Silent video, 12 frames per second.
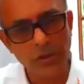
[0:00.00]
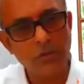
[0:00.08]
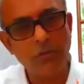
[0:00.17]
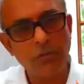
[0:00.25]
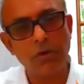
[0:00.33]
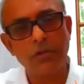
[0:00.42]

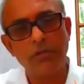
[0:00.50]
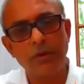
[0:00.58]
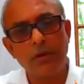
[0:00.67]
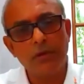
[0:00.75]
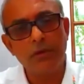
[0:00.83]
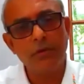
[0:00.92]
It's possible
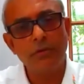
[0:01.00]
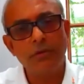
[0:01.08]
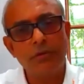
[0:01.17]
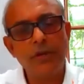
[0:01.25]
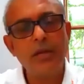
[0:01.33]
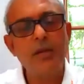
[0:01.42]
to do,
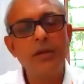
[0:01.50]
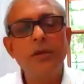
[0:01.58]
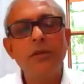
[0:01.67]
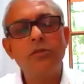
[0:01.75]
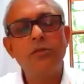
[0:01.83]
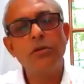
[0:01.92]
right?
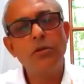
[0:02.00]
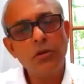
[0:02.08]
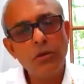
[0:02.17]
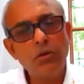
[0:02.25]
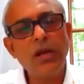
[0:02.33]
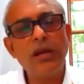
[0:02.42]
So
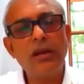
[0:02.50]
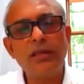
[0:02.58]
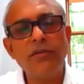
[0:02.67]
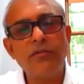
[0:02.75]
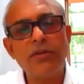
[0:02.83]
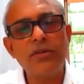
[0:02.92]
do that
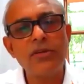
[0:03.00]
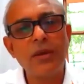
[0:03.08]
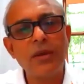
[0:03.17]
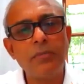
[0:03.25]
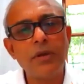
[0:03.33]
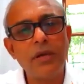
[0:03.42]
as a first
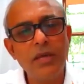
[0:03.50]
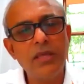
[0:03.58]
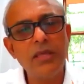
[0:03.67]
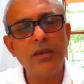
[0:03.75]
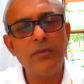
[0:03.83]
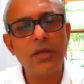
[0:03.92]
step,
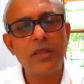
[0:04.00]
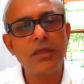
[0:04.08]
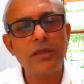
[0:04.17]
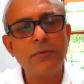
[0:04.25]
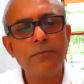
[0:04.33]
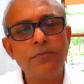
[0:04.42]
easy
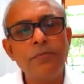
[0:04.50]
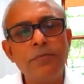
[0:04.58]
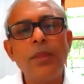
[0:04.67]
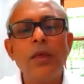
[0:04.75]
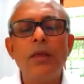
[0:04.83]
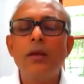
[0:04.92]
ones.
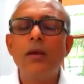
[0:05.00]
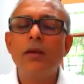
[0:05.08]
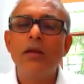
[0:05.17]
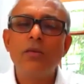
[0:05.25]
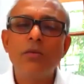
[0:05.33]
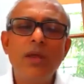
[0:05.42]

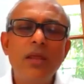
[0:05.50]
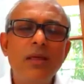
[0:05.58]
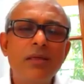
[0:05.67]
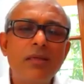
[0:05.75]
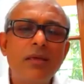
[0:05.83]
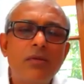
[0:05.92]
It's
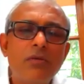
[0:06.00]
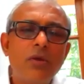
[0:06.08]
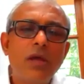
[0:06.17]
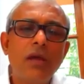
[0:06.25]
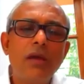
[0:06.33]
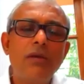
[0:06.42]
very,
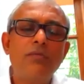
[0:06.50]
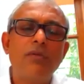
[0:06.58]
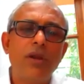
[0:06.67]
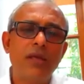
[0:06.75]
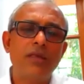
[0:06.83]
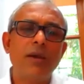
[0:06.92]
today,
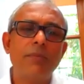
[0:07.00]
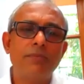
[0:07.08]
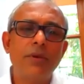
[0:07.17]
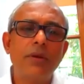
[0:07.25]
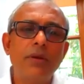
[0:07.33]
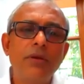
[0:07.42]
for
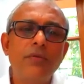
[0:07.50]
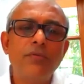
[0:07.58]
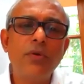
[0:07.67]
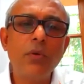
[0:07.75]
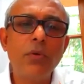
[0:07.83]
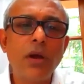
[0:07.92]
example, if
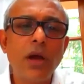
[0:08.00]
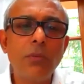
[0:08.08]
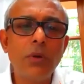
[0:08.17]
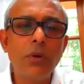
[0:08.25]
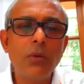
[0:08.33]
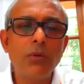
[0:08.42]
you
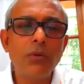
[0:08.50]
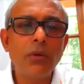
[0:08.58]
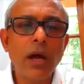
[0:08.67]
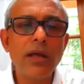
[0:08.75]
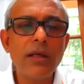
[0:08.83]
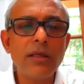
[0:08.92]
come to
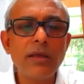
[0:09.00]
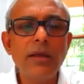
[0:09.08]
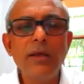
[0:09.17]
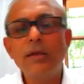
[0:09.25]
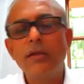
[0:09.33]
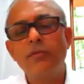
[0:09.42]
us,
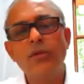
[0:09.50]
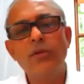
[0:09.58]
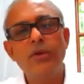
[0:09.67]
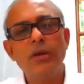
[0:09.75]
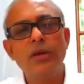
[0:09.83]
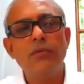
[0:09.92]
we
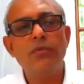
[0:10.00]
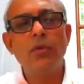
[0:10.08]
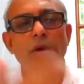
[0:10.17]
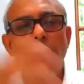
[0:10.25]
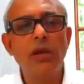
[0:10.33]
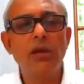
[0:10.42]
will give
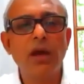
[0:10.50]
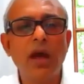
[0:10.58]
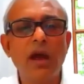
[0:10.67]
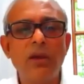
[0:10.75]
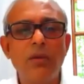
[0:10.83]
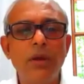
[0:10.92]
you a
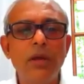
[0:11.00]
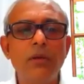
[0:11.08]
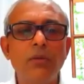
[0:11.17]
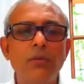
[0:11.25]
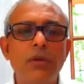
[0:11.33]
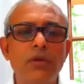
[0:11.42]

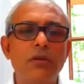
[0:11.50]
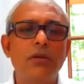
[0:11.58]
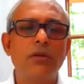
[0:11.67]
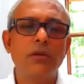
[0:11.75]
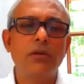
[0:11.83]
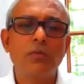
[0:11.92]
hardware which
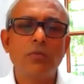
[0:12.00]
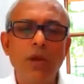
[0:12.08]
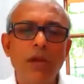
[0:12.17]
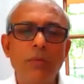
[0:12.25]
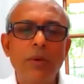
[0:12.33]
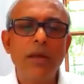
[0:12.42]
is
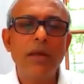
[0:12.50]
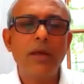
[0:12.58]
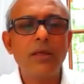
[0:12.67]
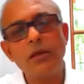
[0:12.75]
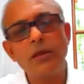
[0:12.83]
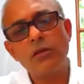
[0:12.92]
made by
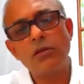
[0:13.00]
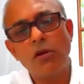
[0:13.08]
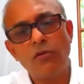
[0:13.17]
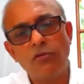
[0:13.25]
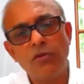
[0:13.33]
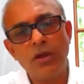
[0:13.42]
us,
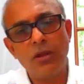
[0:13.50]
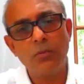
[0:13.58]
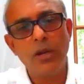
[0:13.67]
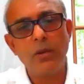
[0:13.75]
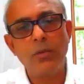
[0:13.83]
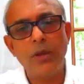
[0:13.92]
software
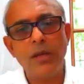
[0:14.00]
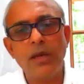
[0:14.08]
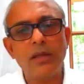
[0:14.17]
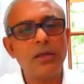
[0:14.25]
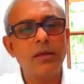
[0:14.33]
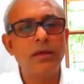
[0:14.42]
made by
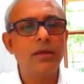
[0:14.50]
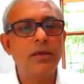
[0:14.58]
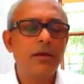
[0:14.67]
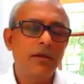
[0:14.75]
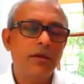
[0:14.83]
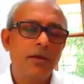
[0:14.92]
us,
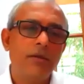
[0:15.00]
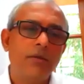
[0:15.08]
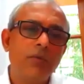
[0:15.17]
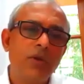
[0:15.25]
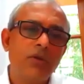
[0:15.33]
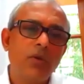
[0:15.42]

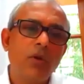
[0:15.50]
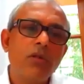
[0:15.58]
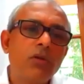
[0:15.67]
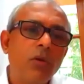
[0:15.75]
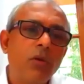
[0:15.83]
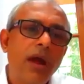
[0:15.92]
which
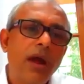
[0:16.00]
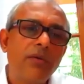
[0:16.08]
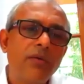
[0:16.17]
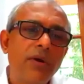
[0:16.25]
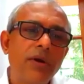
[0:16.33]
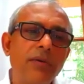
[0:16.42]
also
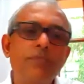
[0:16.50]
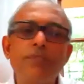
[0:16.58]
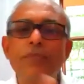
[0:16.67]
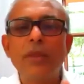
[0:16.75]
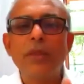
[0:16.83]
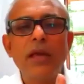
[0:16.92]
have a
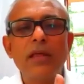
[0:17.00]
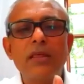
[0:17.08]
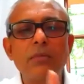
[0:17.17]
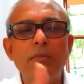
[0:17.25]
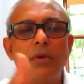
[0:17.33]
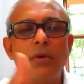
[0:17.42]
S
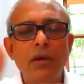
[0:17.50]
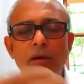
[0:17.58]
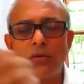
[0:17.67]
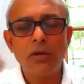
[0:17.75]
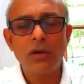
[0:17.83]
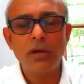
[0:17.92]
M, uh,
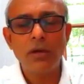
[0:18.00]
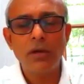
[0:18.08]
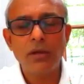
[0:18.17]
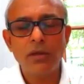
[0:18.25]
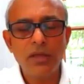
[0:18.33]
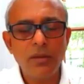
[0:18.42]

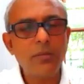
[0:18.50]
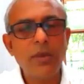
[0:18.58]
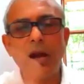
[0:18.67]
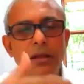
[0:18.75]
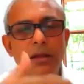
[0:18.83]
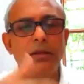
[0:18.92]
sorry, a SIM
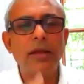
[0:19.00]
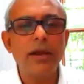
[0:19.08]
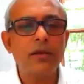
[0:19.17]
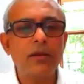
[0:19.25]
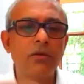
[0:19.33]
card in that.